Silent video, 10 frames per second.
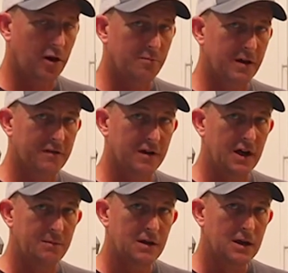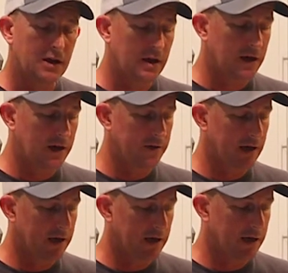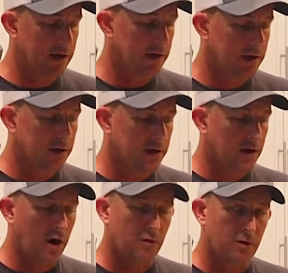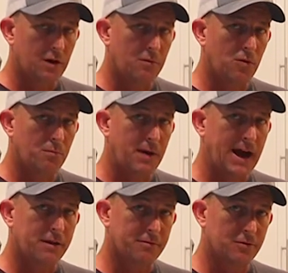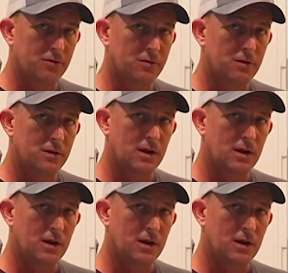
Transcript: I'll mix it up, and then I'll run back through